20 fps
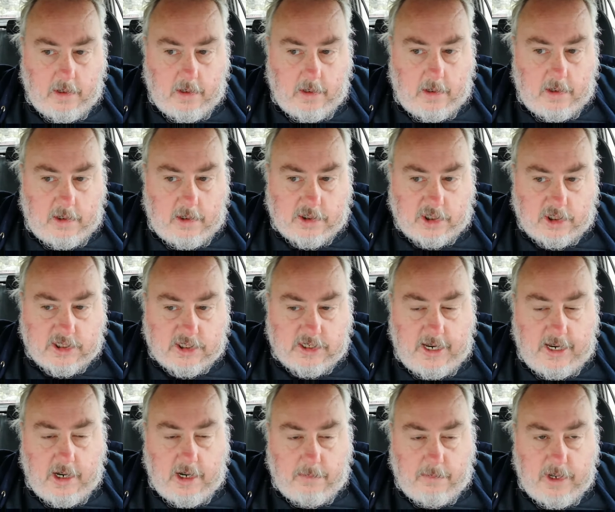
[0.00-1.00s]
So
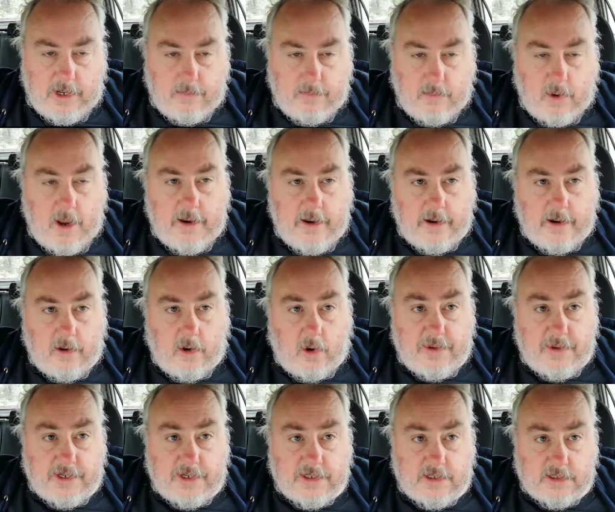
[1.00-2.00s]
say you're minding your own
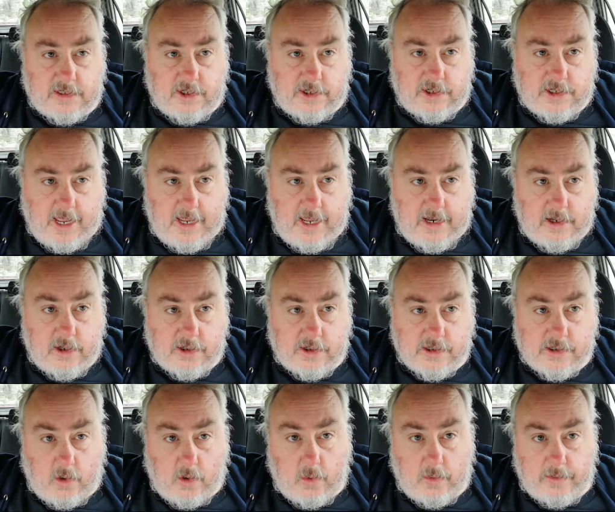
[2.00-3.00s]
business, you're 10
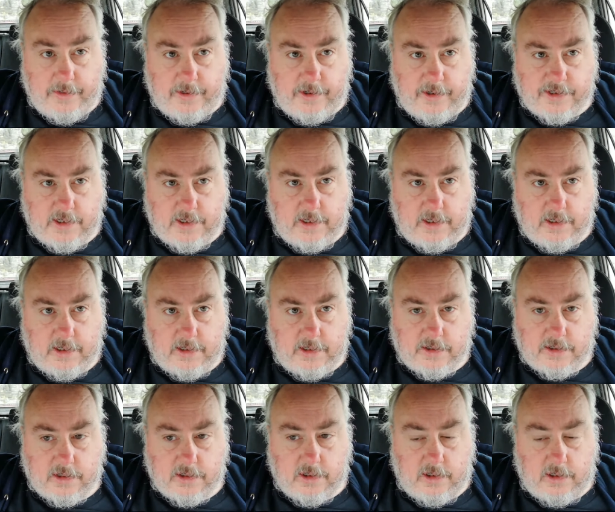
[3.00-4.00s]
years old and you're sitting
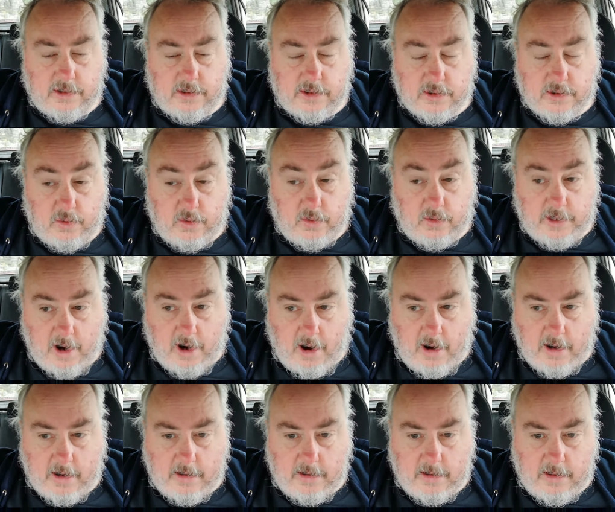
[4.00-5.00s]
in the
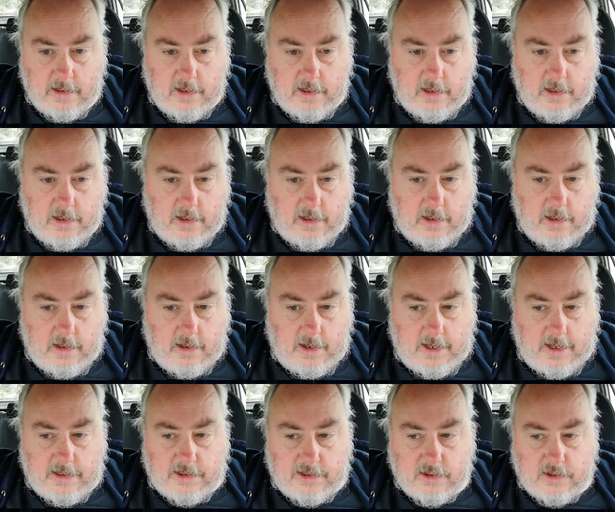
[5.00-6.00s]
schoolyard,
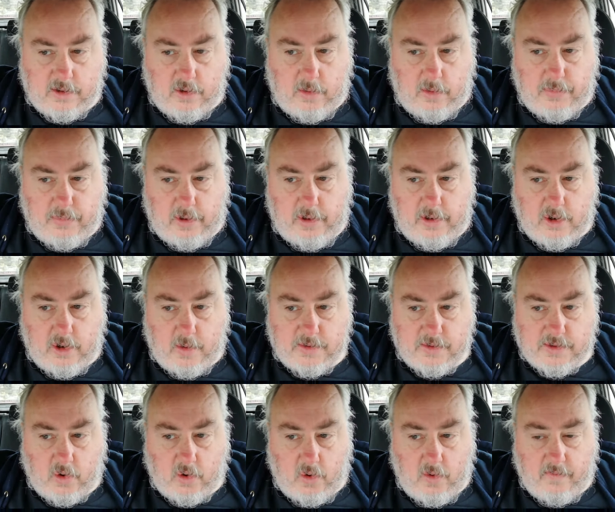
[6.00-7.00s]
and the school bully
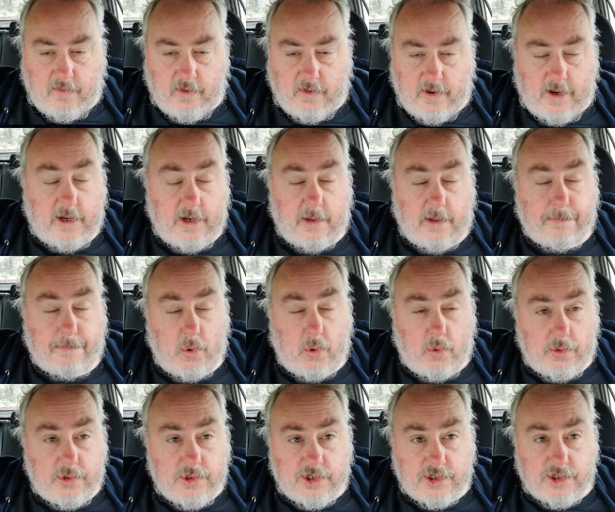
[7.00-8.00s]
comes over and either
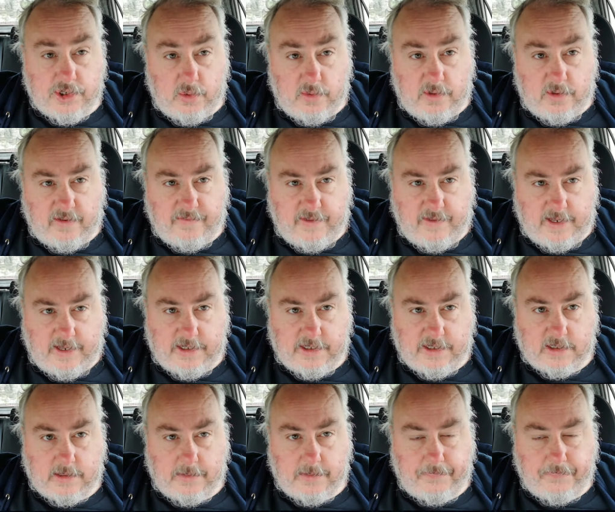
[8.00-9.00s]
punches you in the
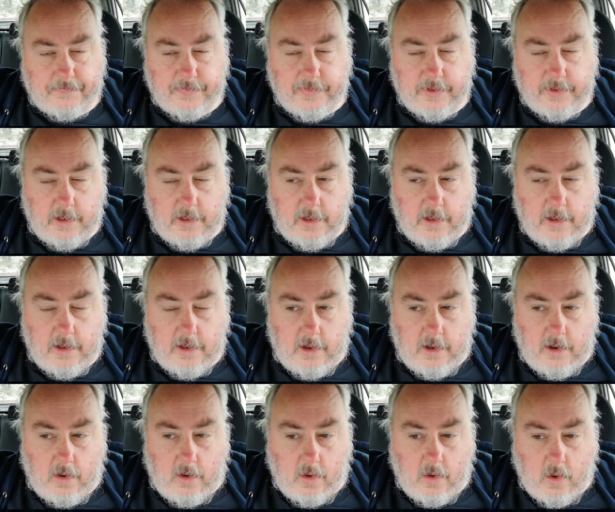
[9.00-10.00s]
face
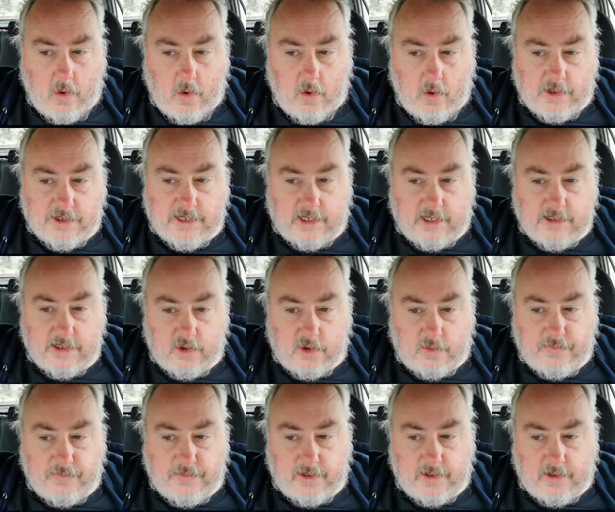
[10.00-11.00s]
or says
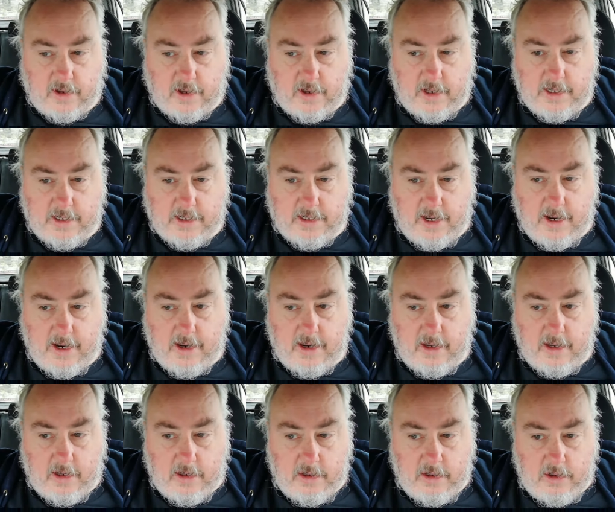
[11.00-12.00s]
something like,
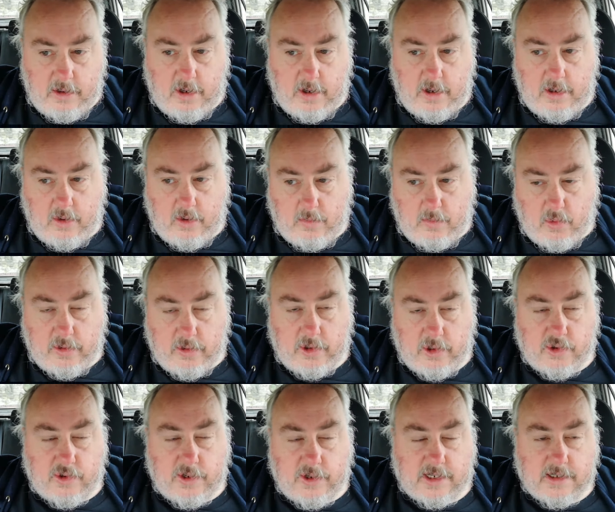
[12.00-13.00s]
your mother
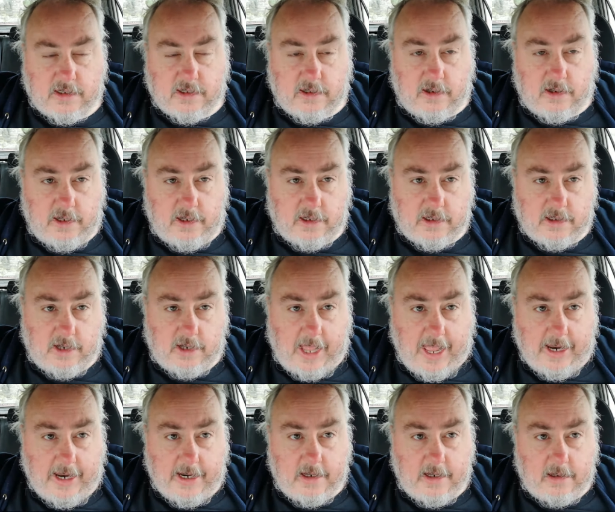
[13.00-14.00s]
dresses like a
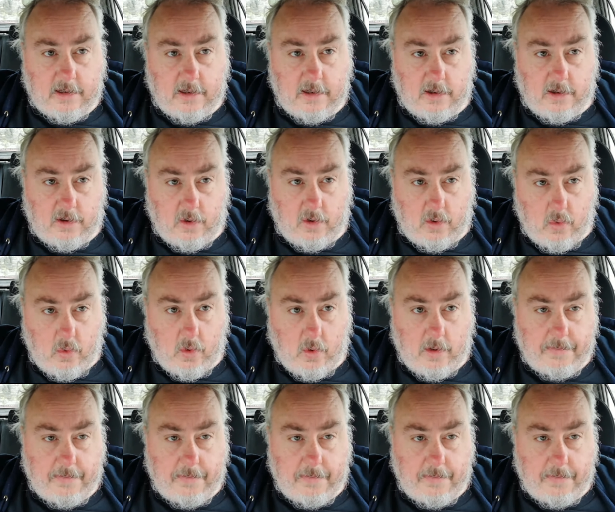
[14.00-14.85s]
slag or a whore.